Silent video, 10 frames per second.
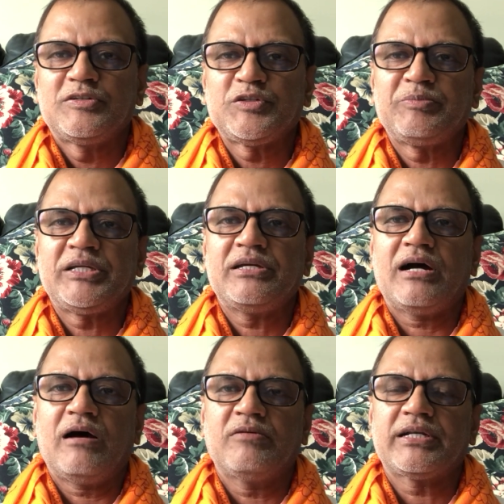to be
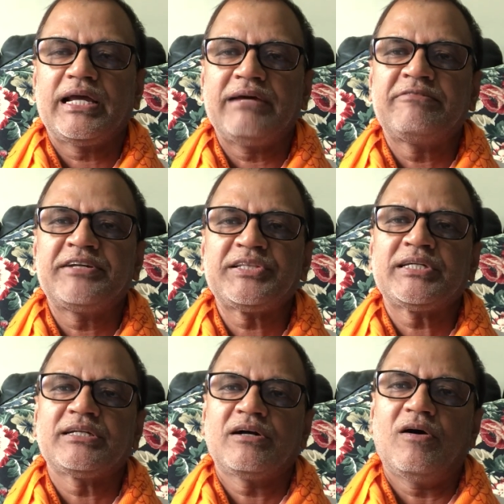our
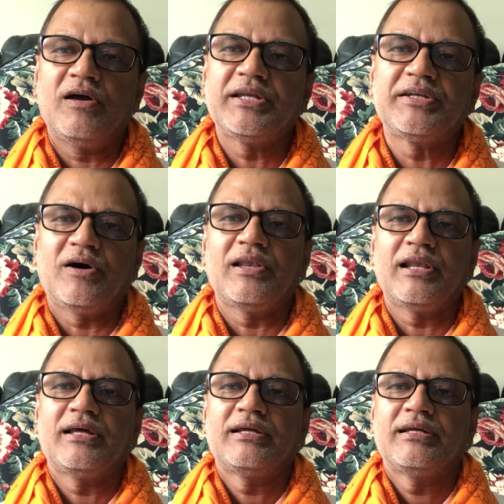everything, all in
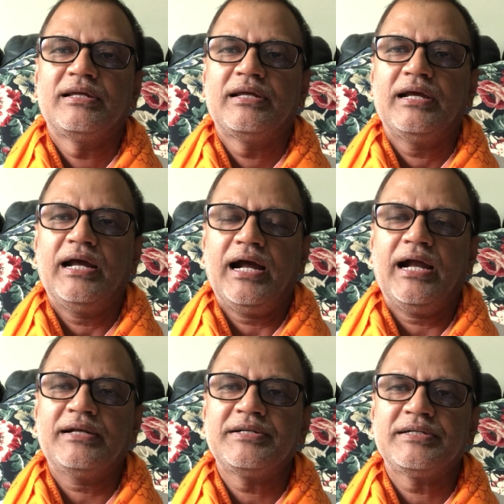all,
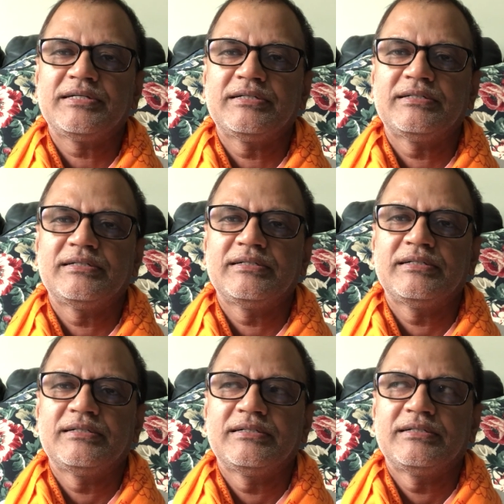and
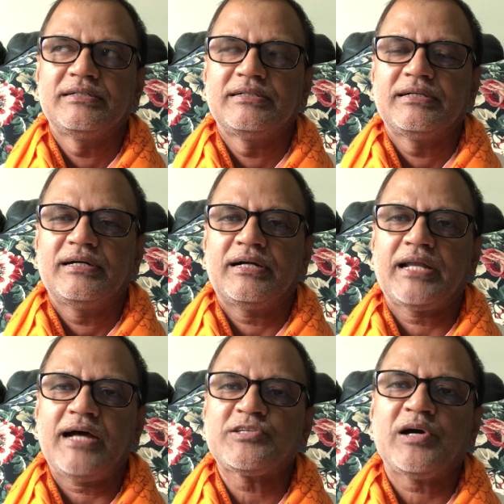
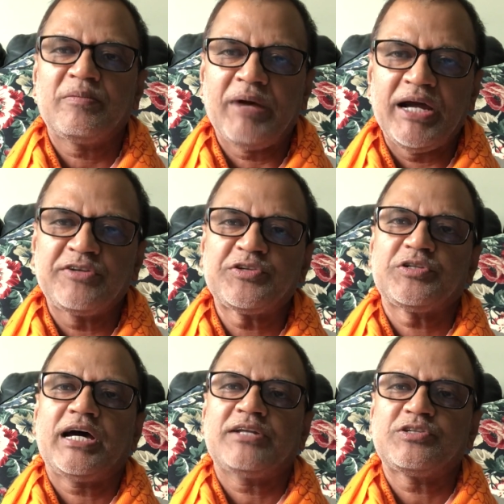attach our mind to
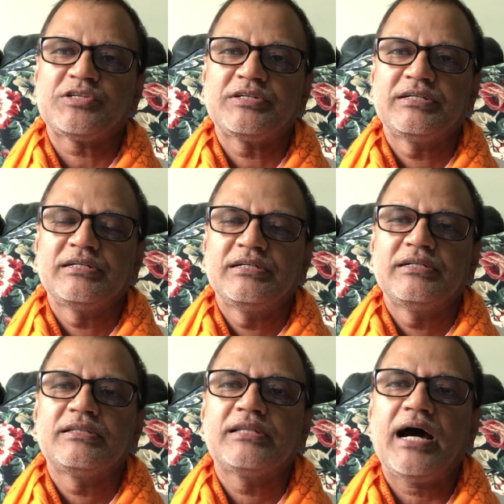that,
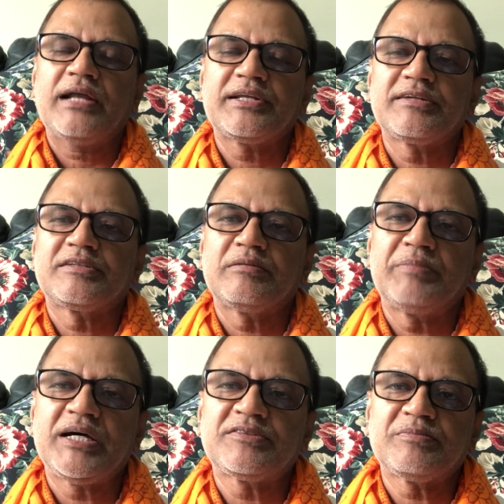that is the
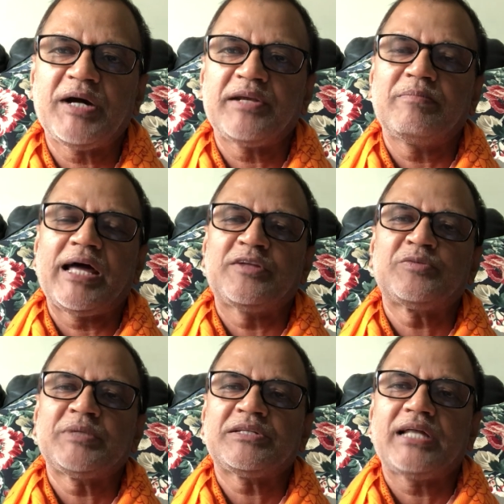best mind
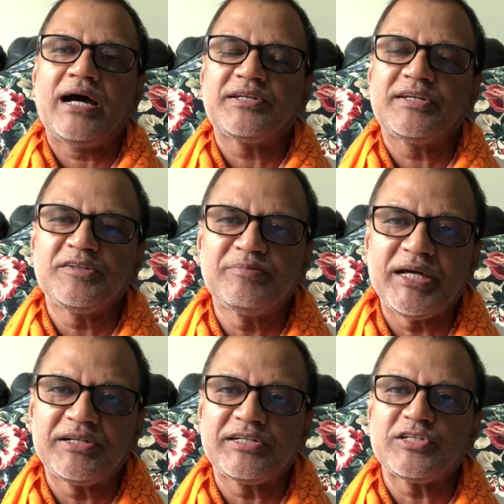management, that is
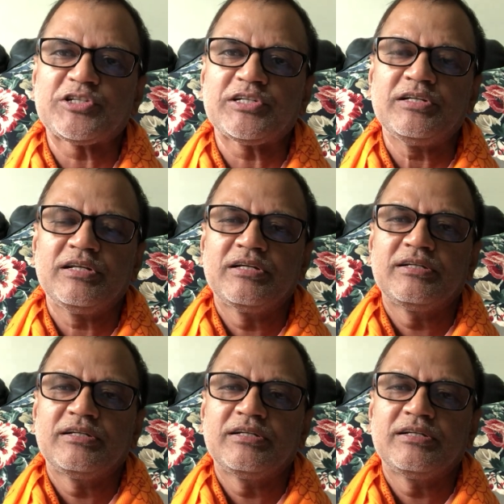meditation,